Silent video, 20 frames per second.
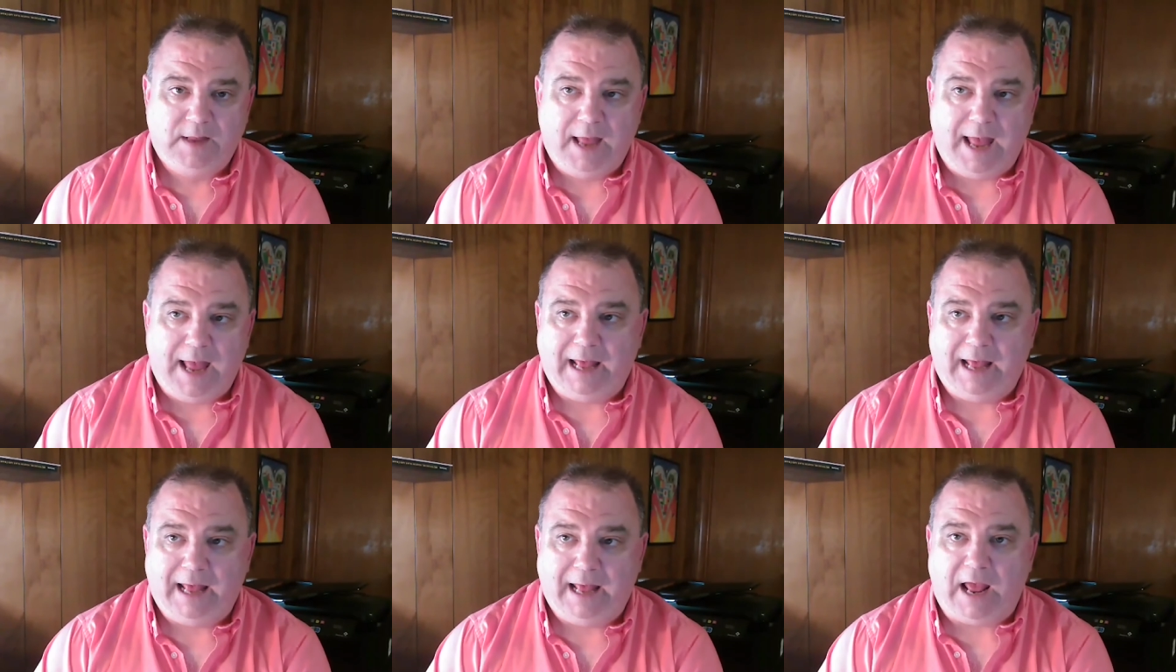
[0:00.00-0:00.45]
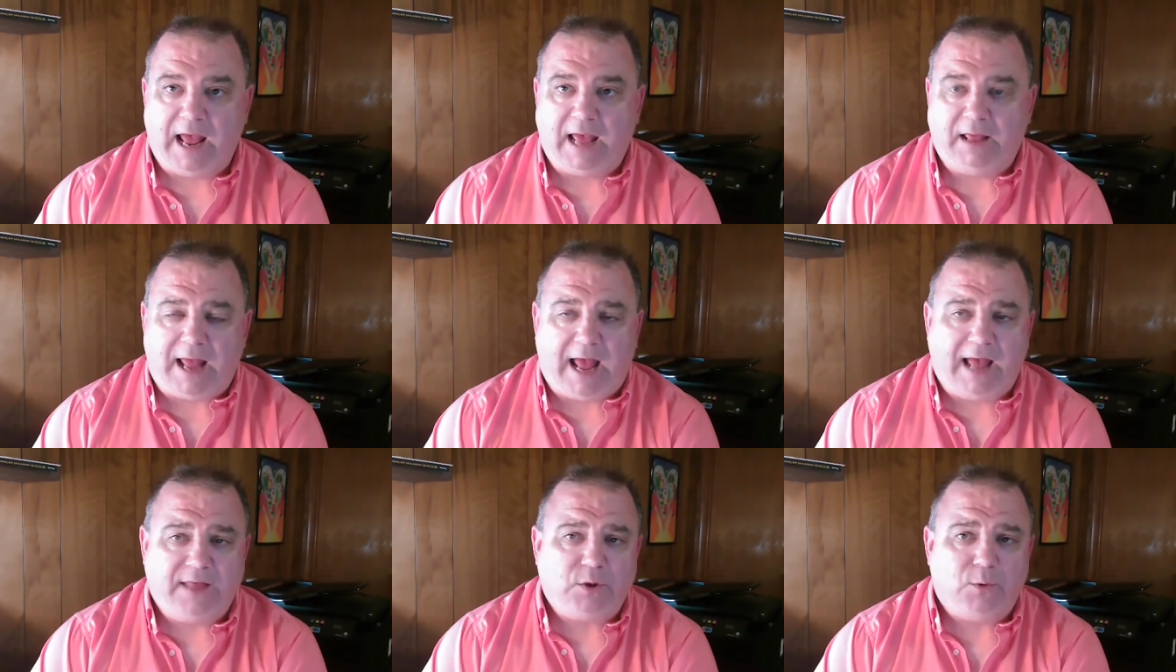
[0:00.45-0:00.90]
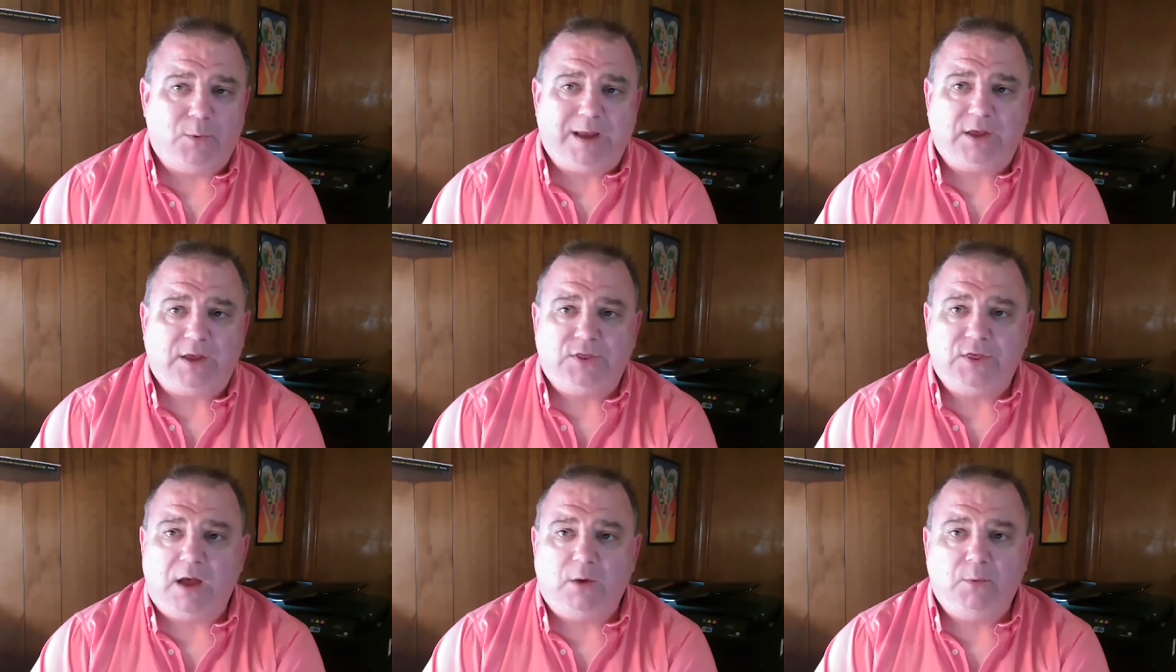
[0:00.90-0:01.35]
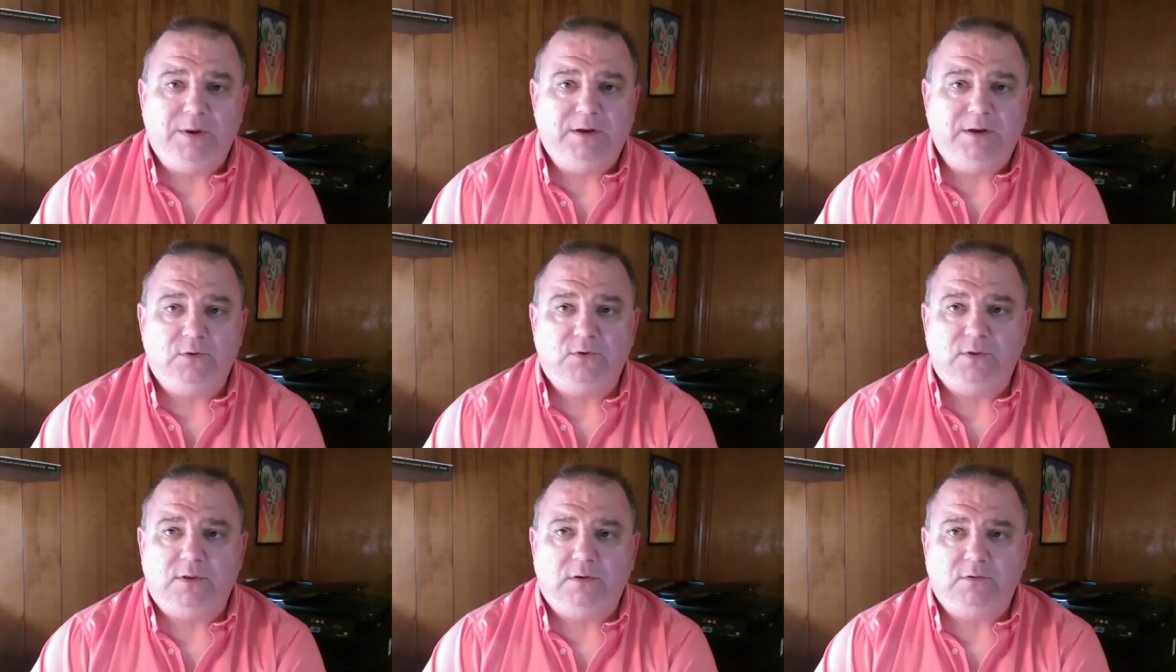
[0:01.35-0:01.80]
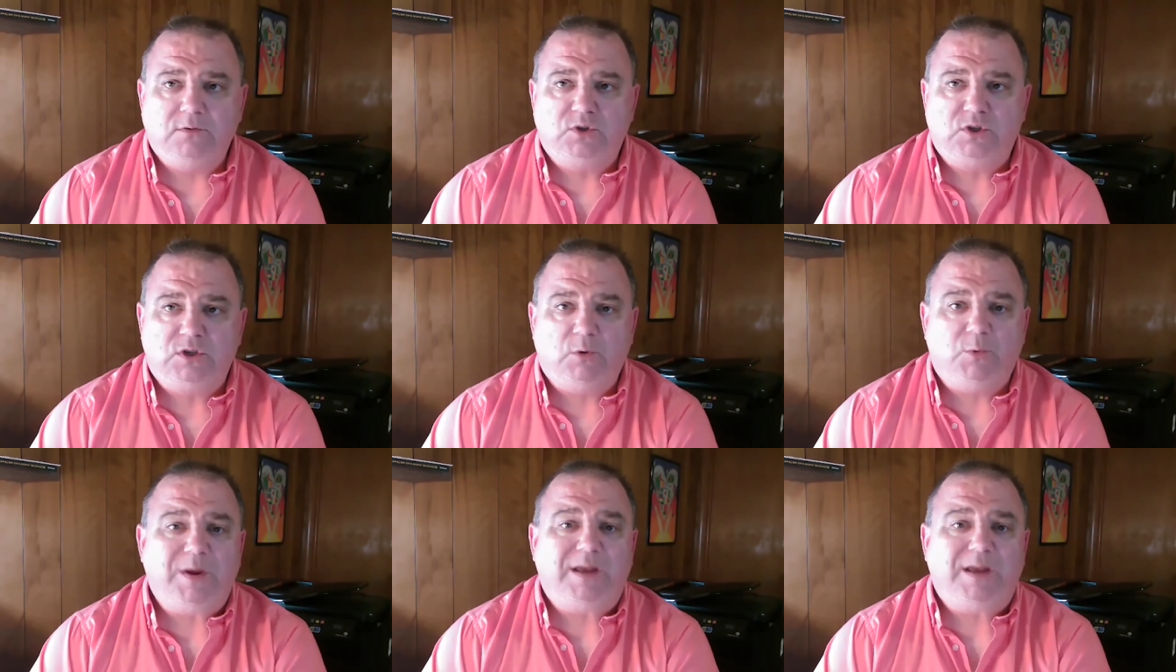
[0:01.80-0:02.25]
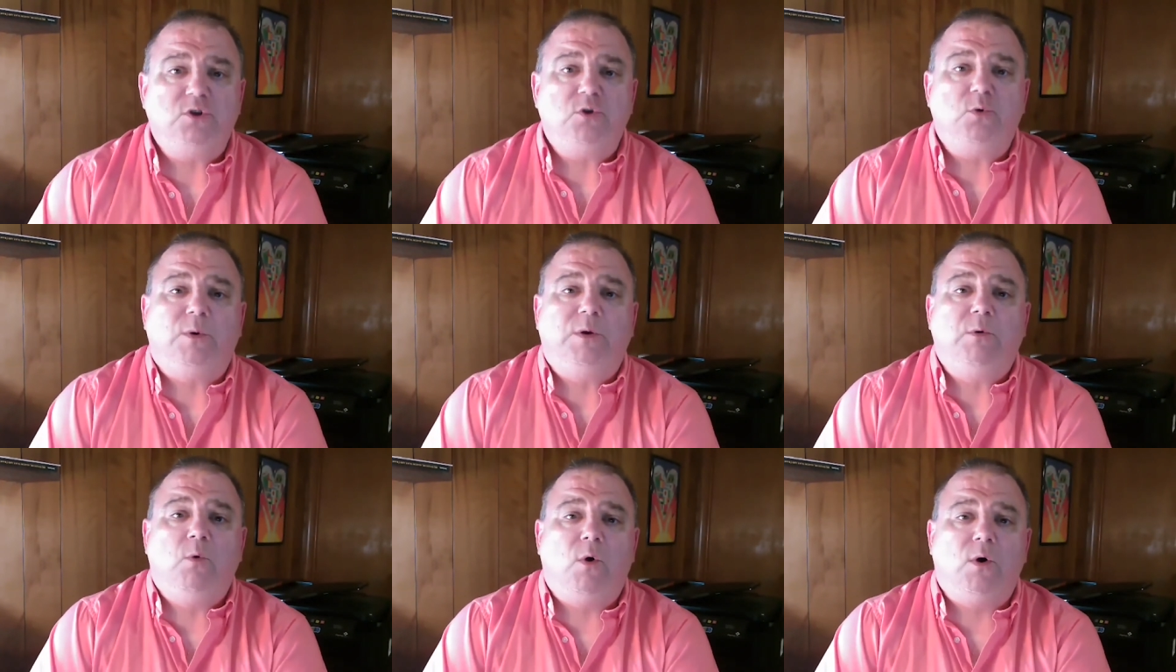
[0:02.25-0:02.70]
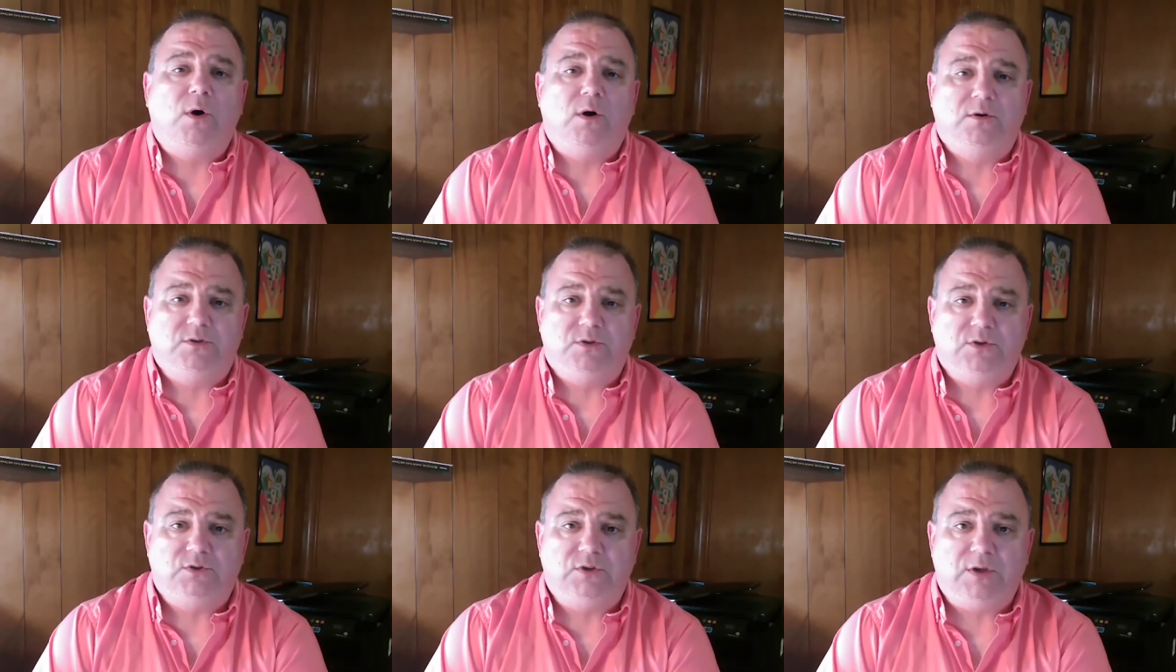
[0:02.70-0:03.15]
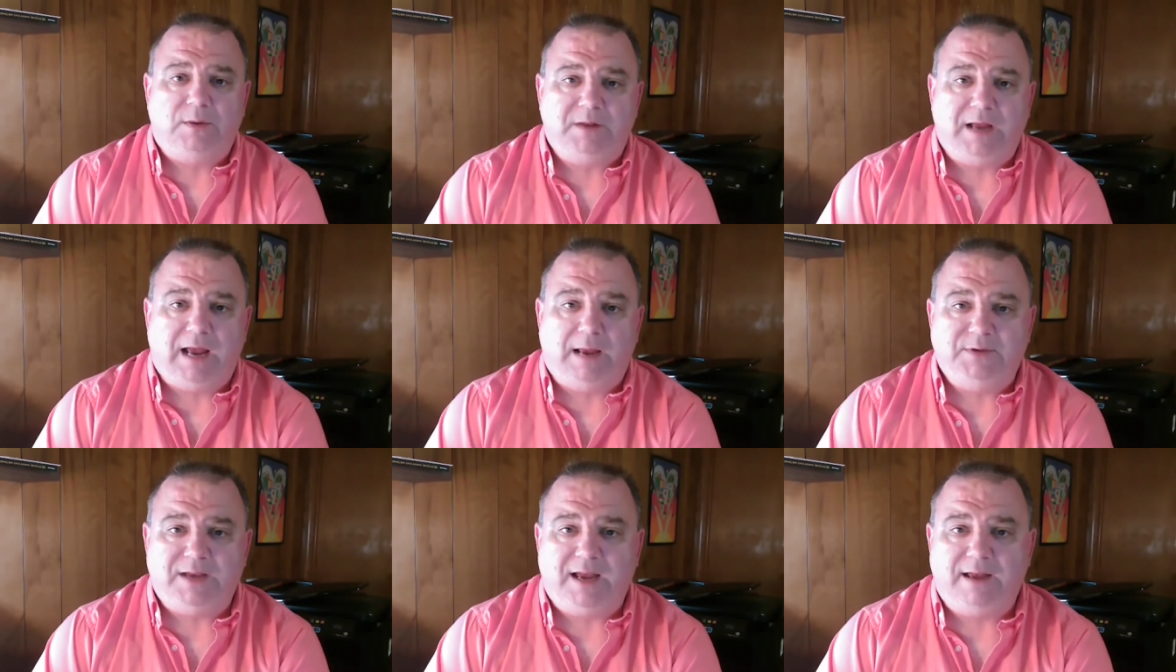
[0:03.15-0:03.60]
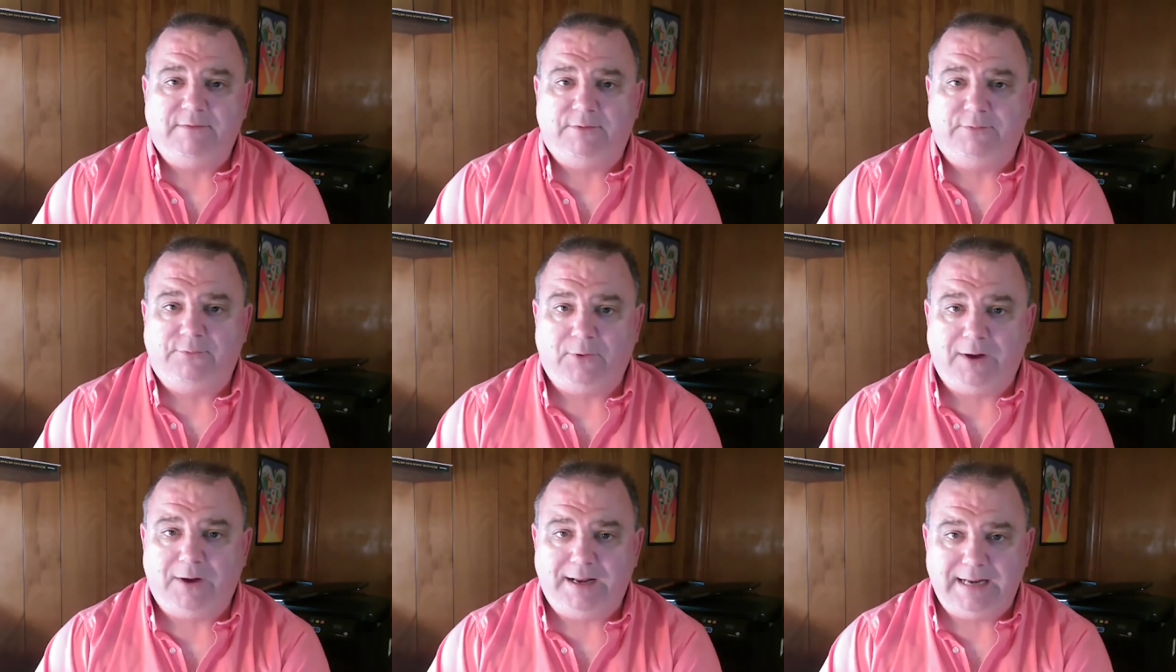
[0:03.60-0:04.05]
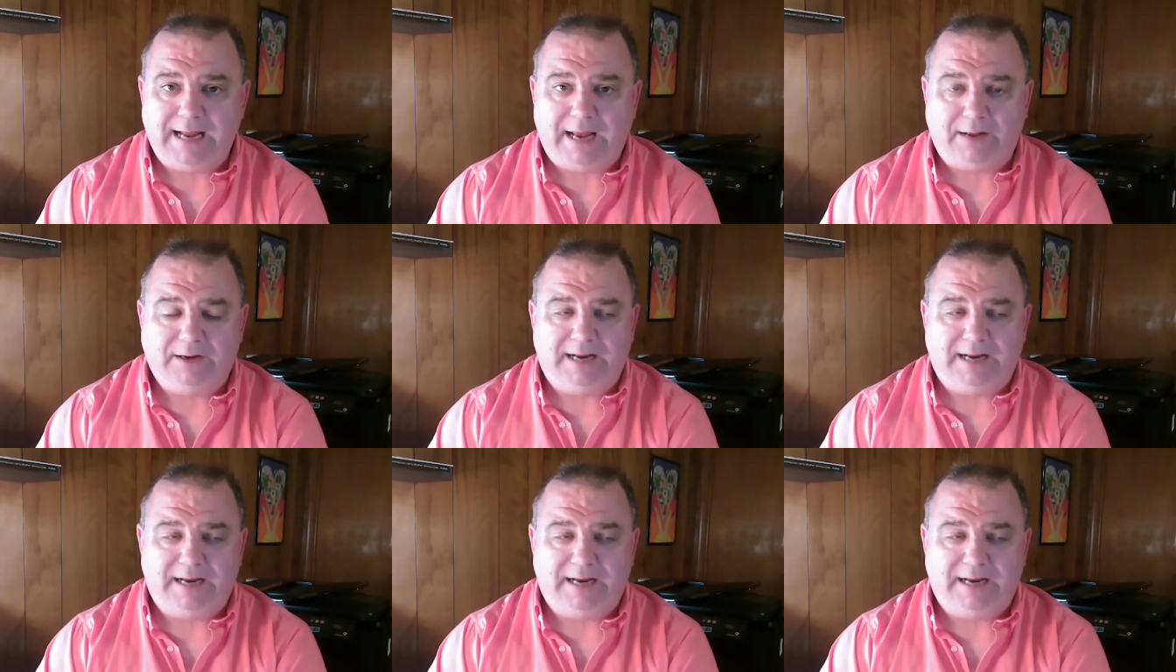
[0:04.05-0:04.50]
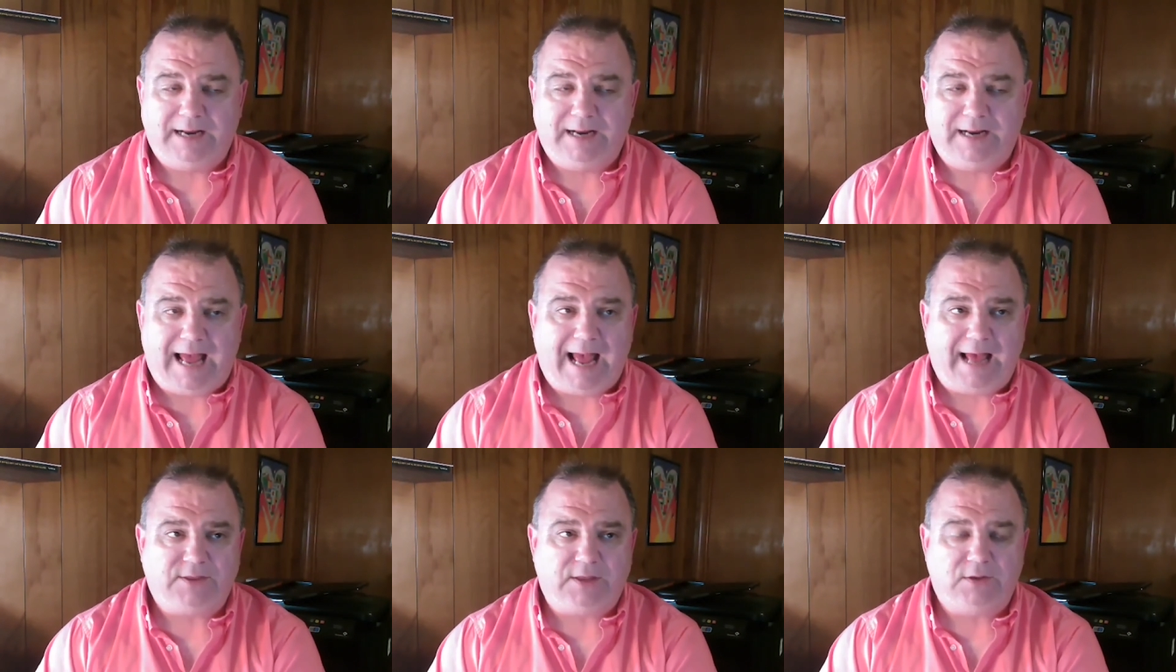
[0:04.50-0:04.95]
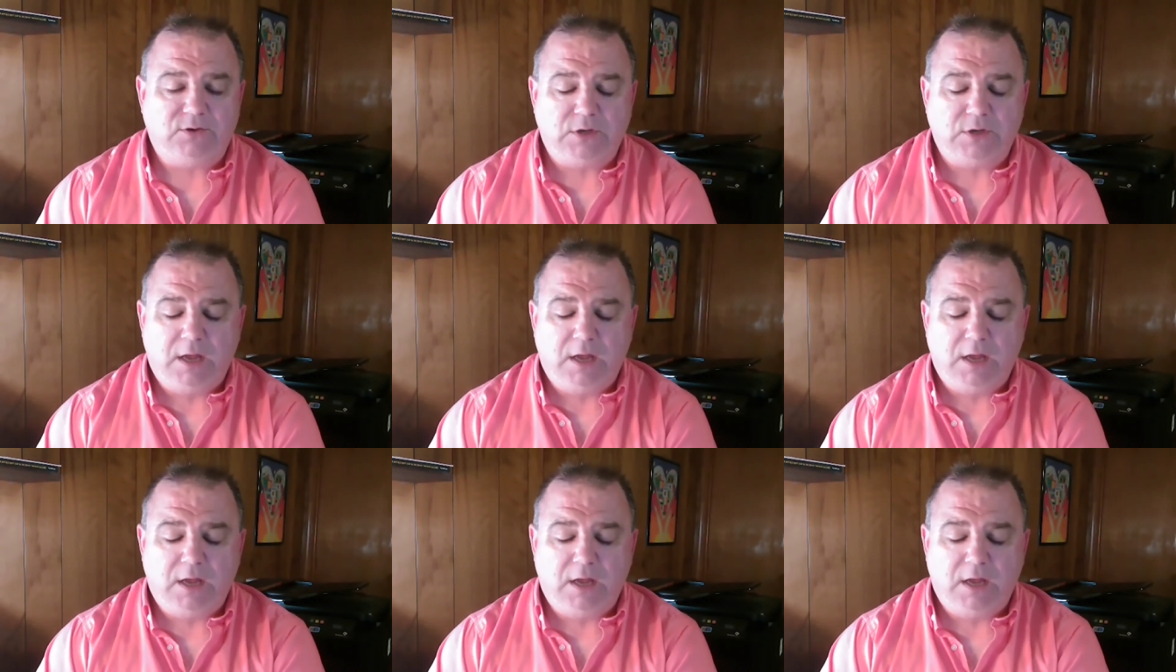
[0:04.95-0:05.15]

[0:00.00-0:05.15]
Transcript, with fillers: And at the Wakeathon, we do we do rewards sometimes. I have a friend down in Athens